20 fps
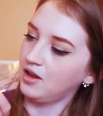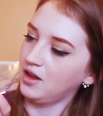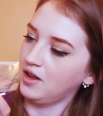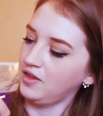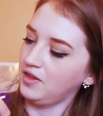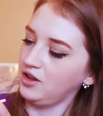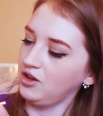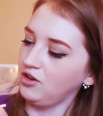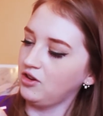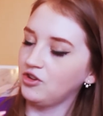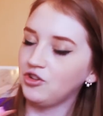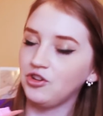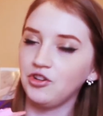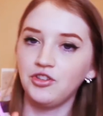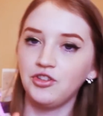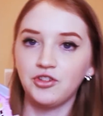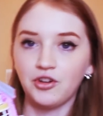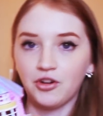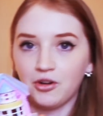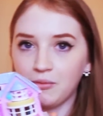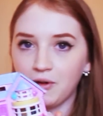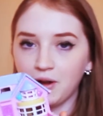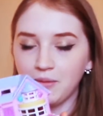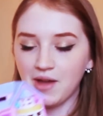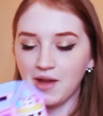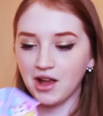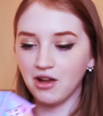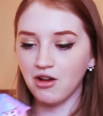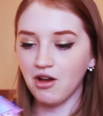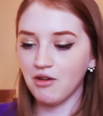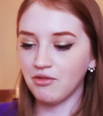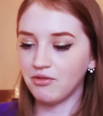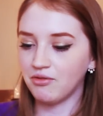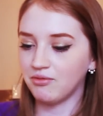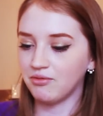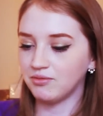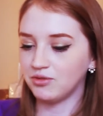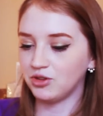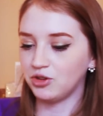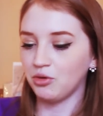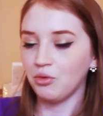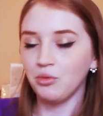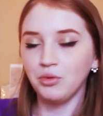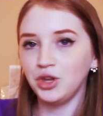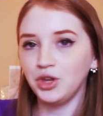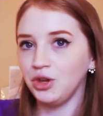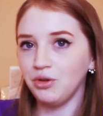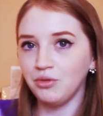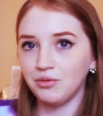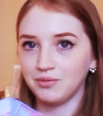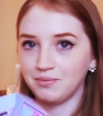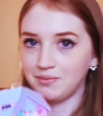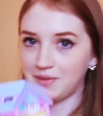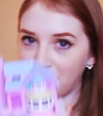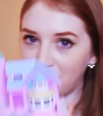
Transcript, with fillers: And then you can just turn them right back off. So cute. My